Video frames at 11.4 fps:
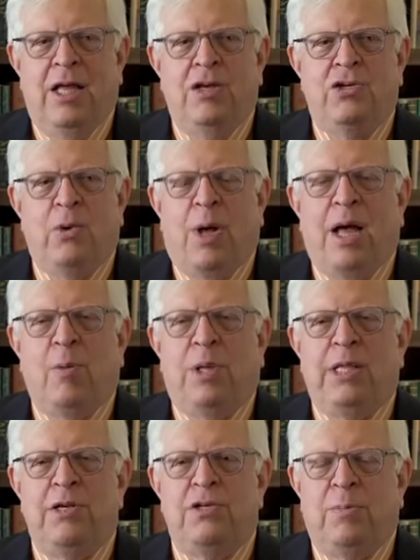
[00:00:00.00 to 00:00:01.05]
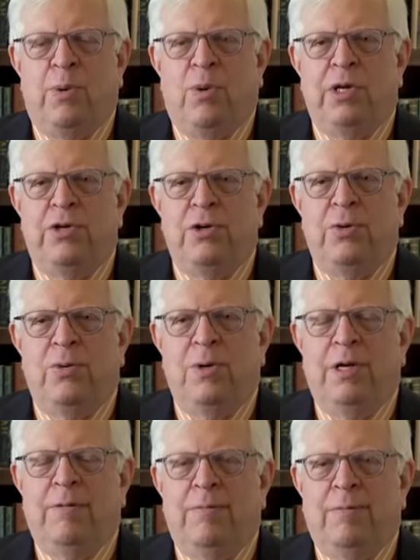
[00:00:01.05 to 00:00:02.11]
So I will disappoint you,
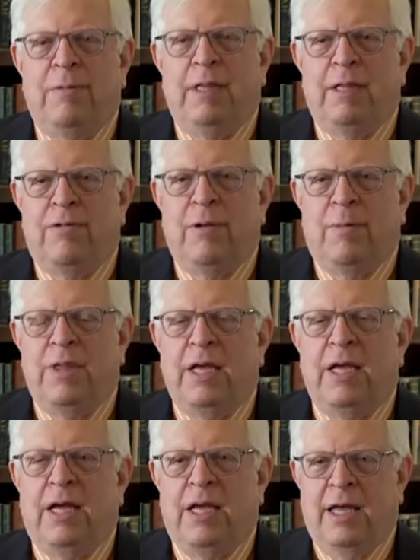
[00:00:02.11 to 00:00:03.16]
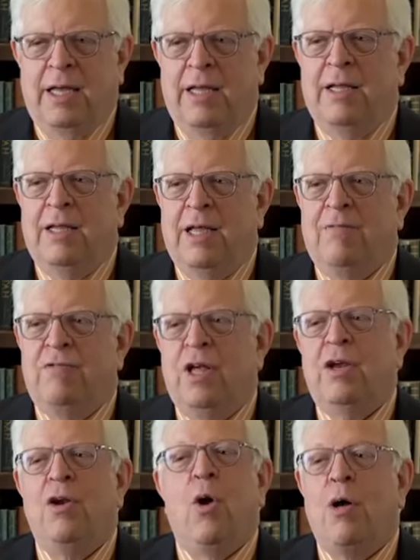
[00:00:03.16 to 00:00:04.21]
something I have
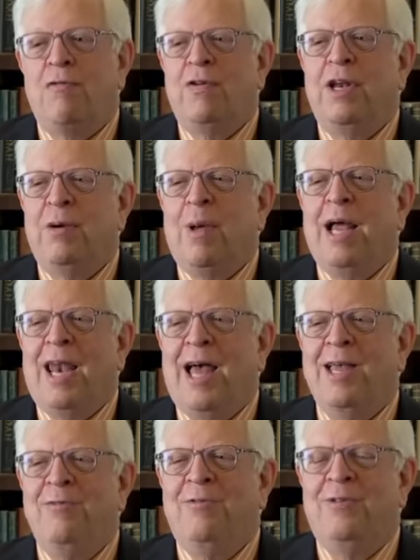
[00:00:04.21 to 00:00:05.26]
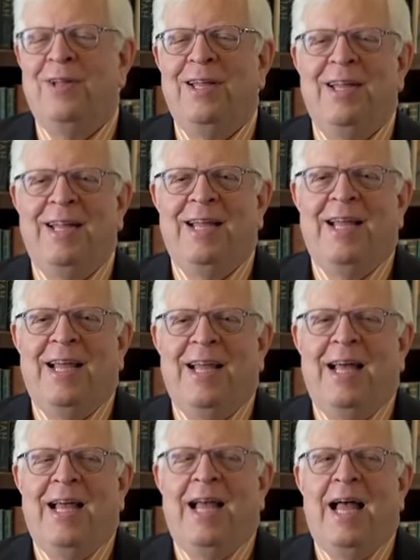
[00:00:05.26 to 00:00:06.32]
done often in my life.
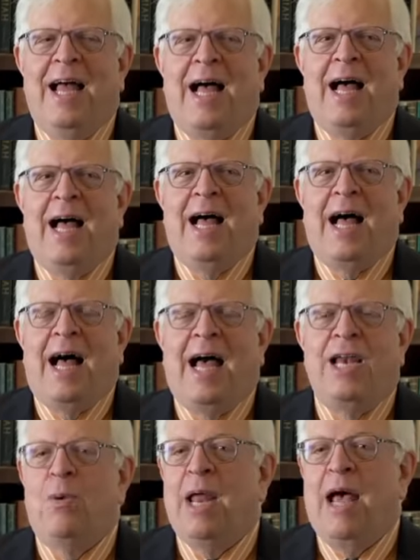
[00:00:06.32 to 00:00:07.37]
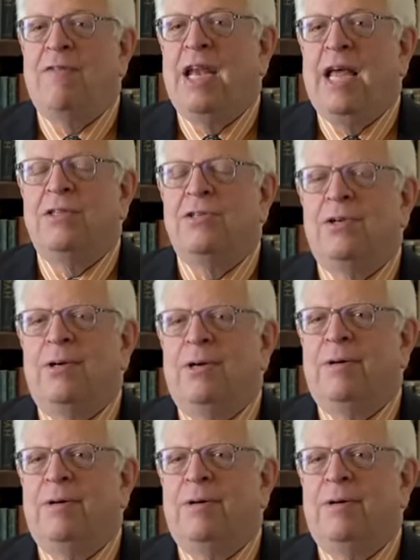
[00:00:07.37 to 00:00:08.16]
Uh, I don't have an answer